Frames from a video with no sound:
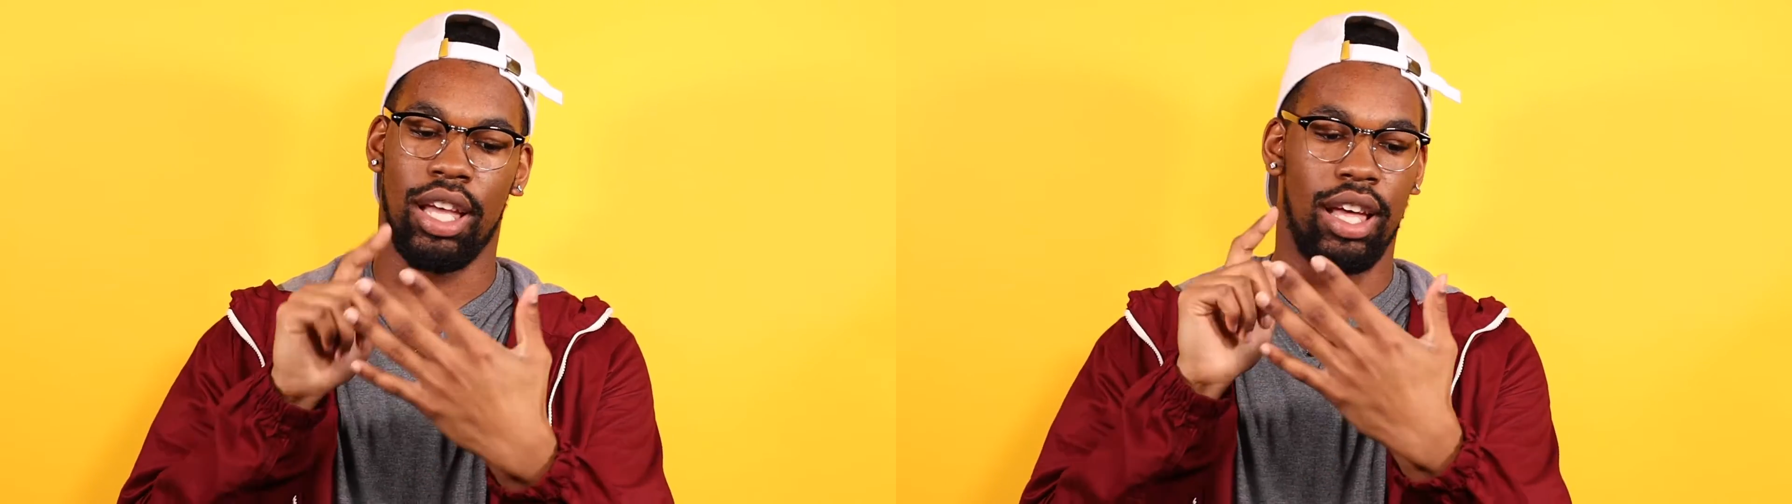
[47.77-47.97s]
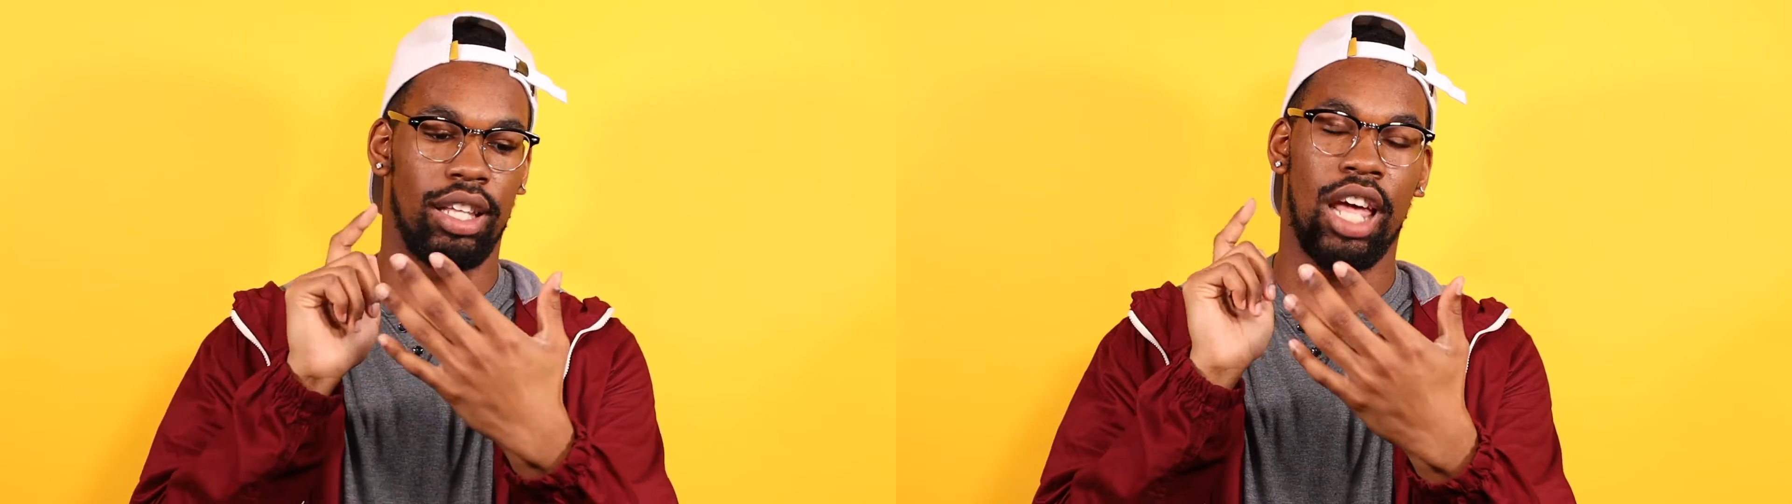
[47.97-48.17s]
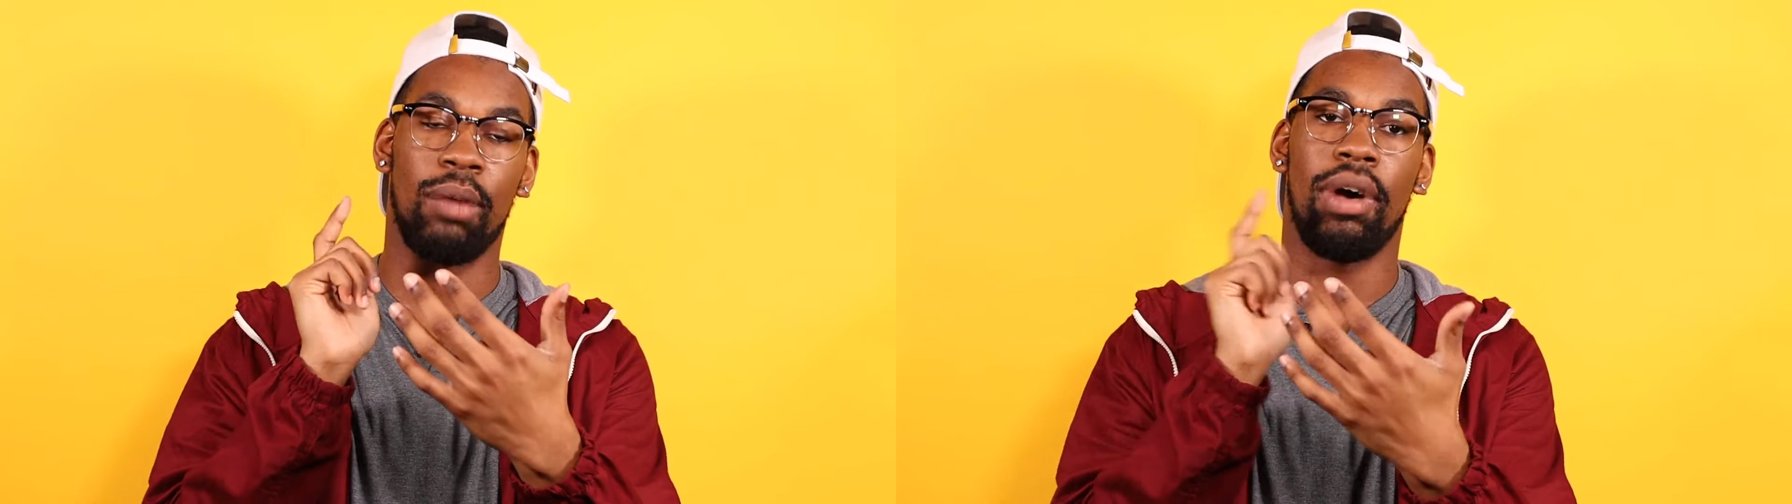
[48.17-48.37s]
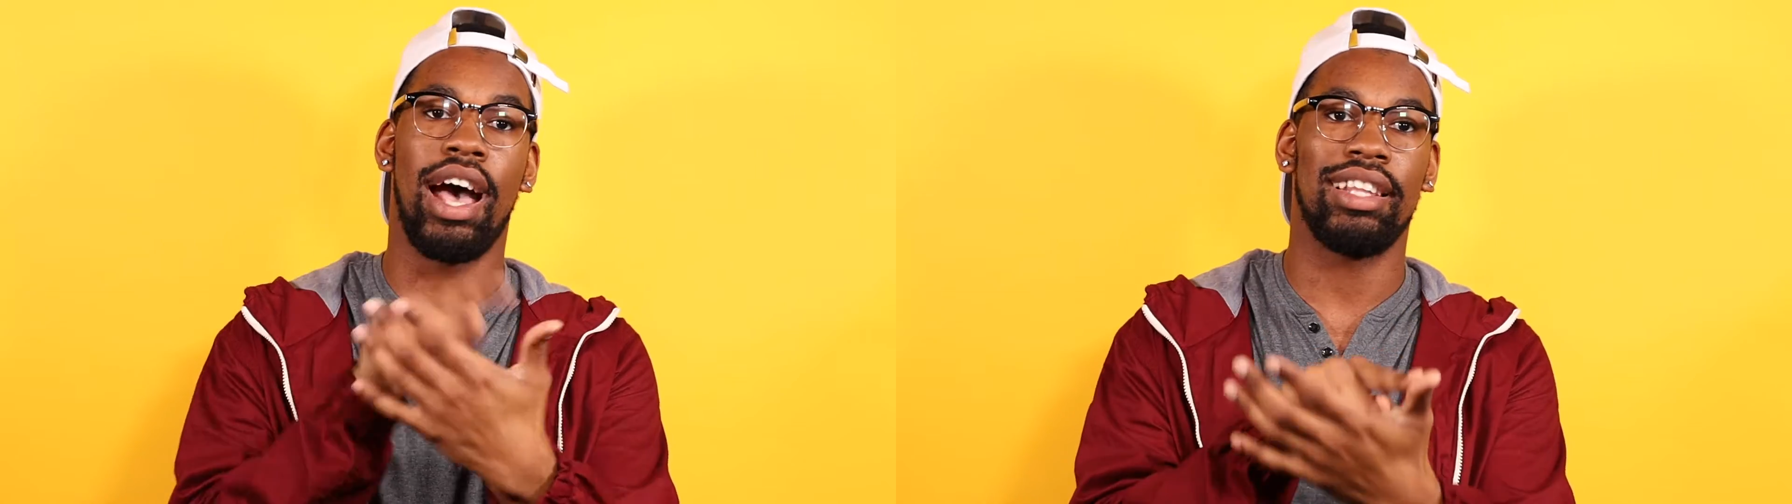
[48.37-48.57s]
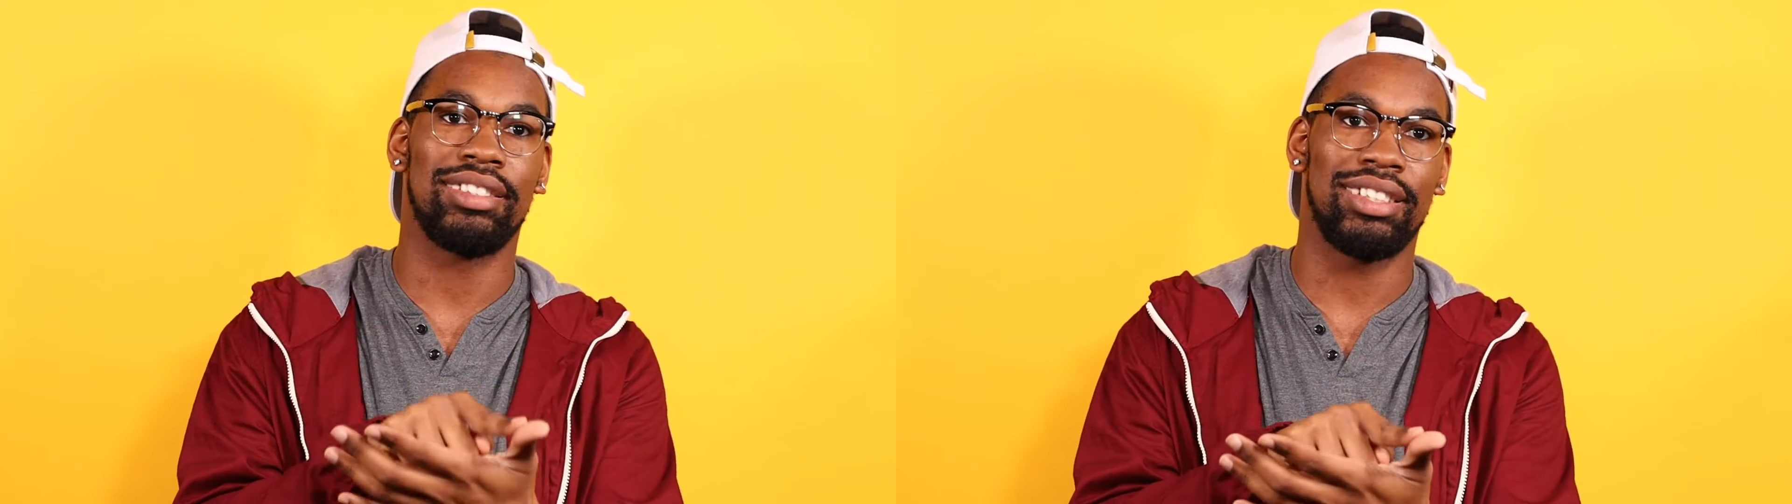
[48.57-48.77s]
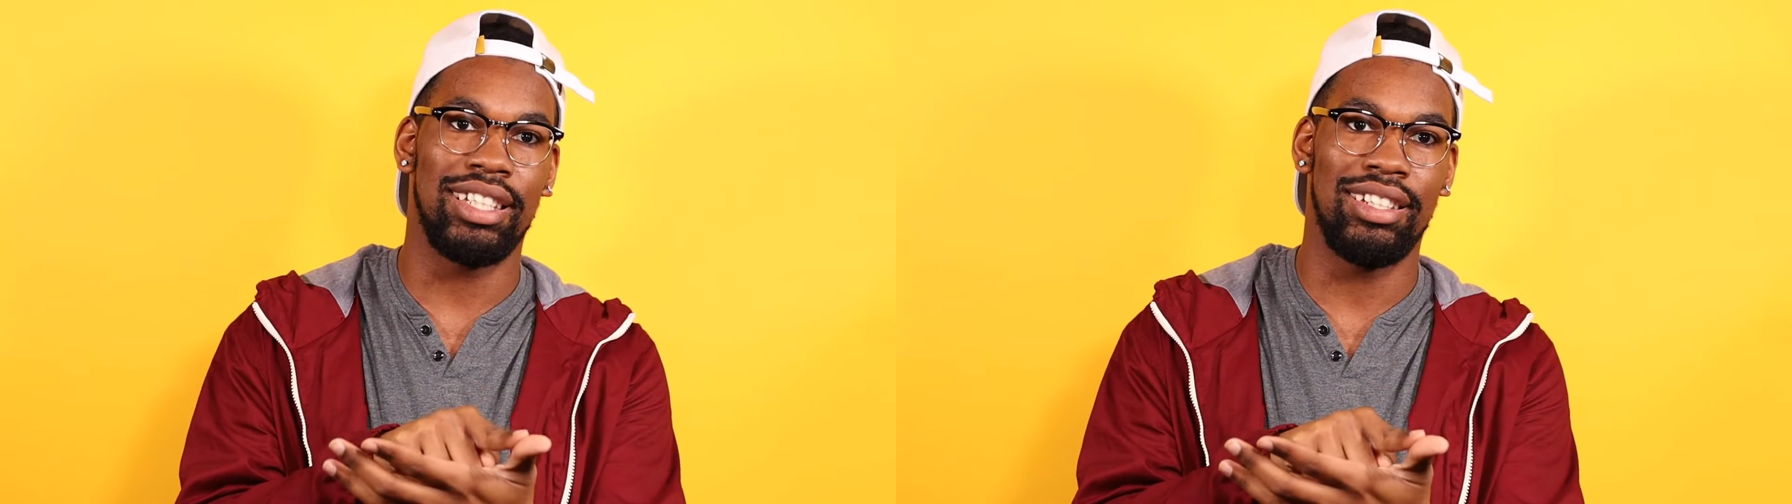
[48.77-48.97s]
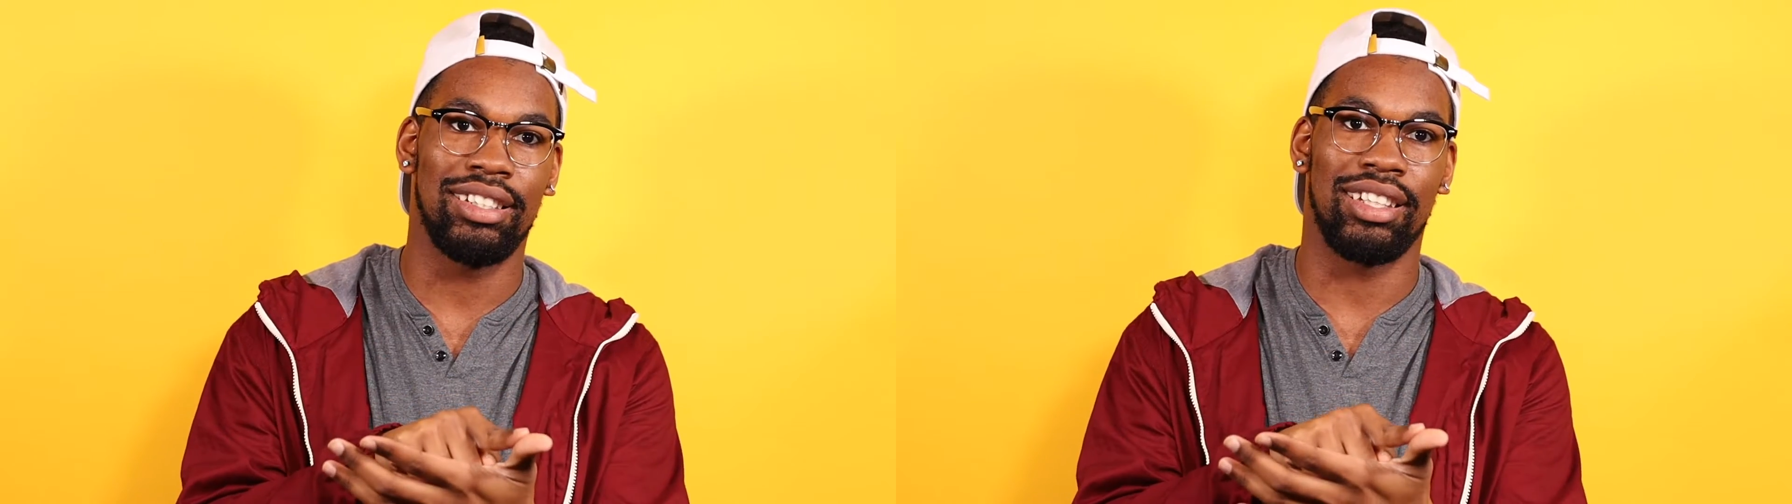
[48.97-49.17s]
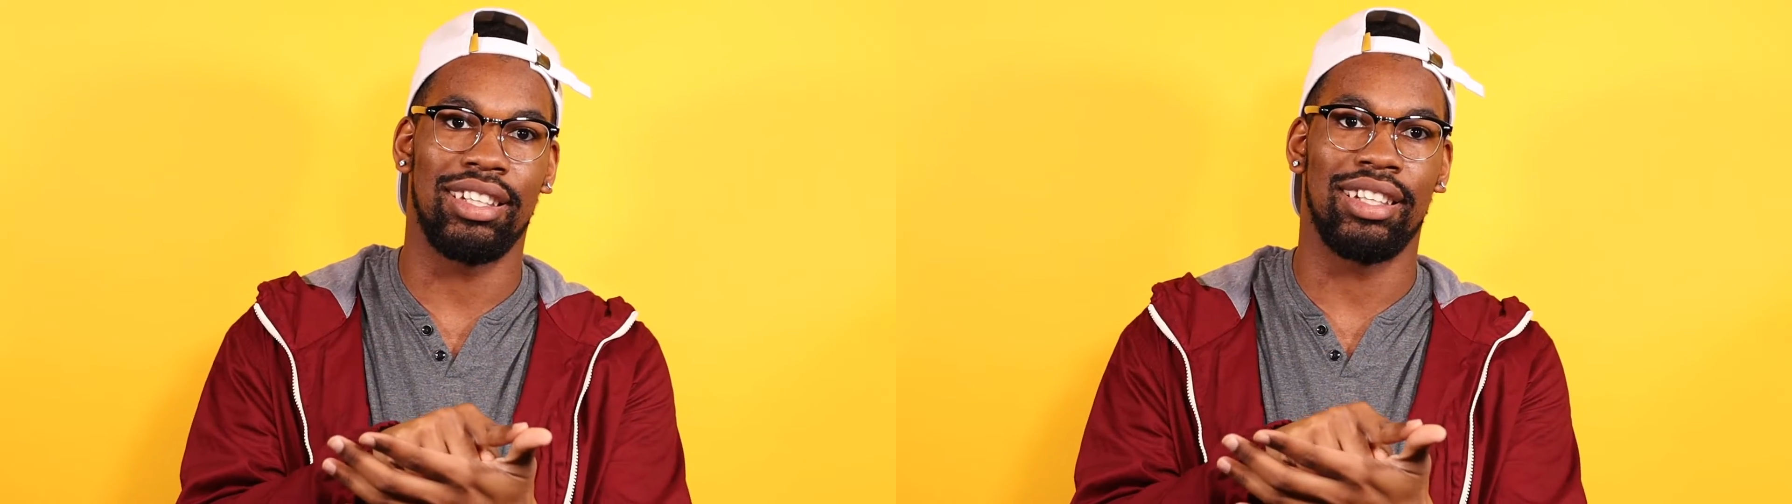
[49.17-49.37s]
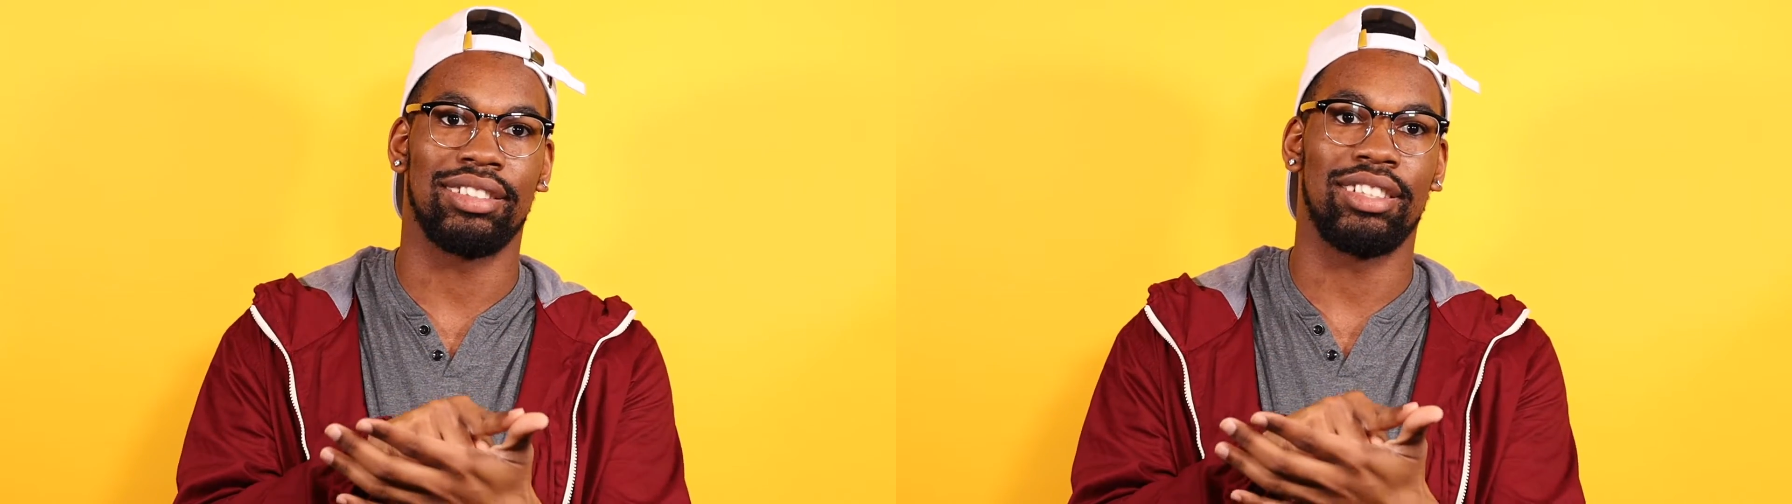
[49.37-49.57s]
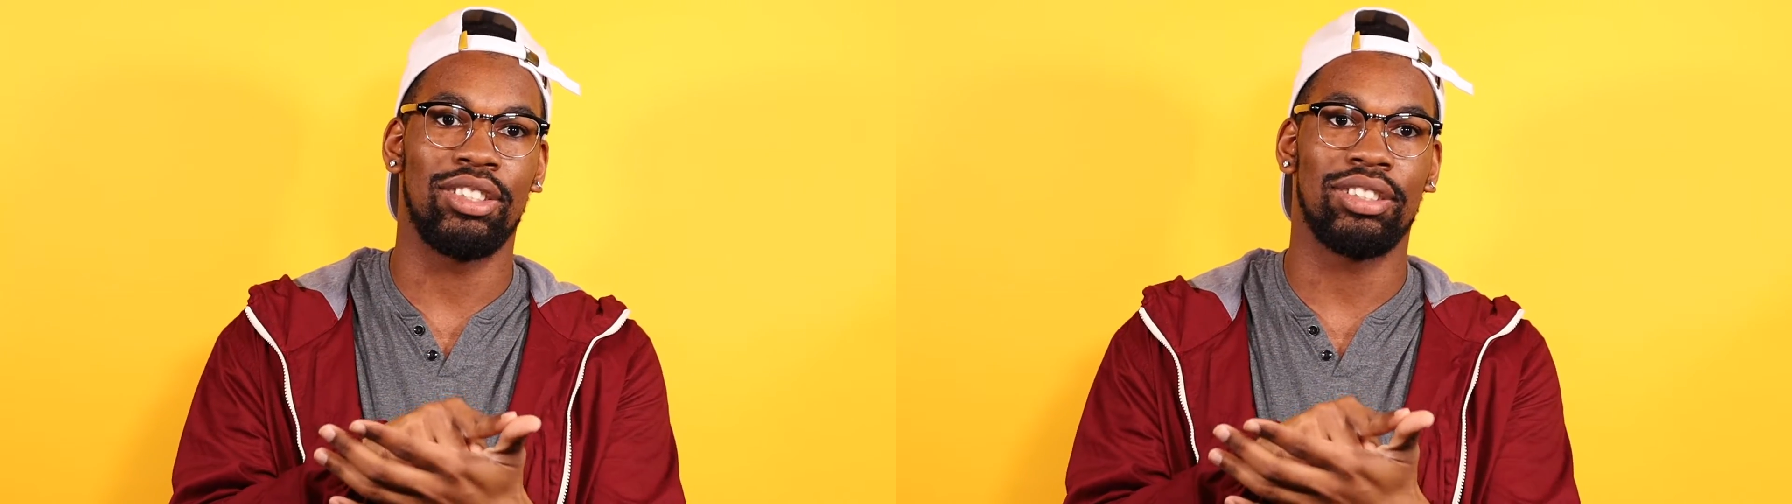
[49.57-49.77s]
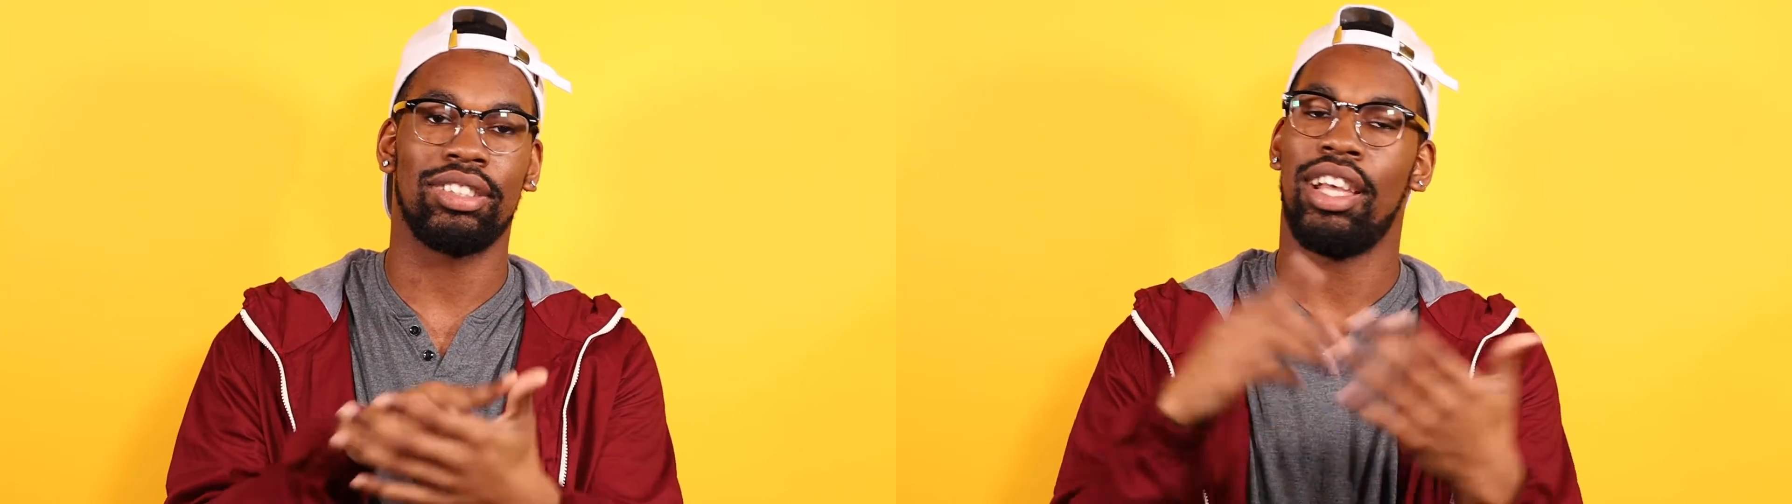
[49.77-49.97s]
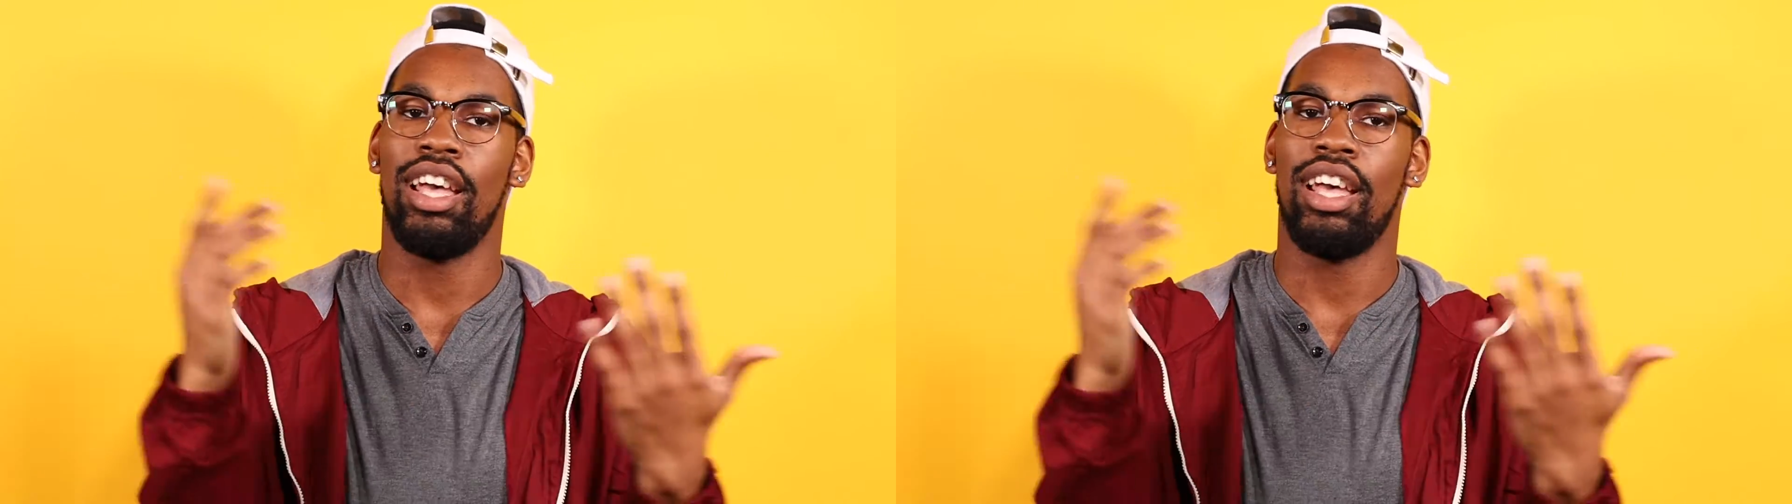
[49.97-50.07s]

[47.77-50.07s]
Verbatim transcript: uh, a lot of behind the scene things, and just